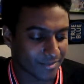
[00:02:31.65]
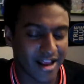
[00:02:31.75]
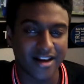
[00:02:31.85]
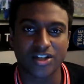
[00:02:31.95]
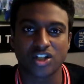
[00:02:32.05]

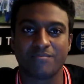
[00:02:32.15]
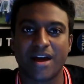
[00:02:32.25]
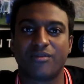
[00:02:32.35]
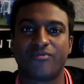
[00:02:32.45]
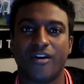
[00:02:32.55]
And it just
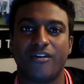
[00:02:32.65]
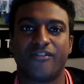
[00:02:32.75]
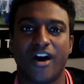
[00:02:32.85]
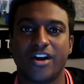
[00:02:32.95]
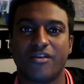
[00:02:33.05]
made
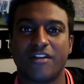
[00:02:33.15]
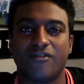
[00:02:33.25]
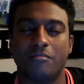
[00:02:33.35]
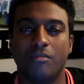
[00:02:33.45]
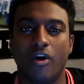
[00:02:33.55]
Werner
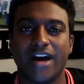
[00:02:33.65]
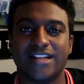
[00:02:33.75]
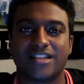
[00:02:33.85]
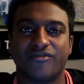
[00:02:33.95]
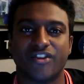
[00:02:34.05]
even more
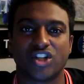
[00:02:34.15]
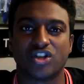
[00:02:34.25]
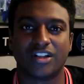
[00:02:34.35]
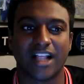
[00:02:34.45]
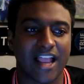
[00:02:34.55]

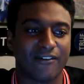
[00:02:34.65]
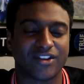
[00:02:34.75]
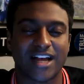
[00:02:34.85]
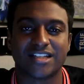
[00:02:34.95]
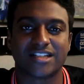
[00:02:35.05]
insufficient on the
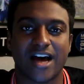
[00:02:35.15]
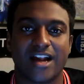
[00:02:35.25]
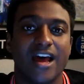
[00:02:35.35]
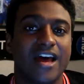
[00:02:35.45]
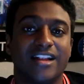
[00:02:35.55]
left-hand side.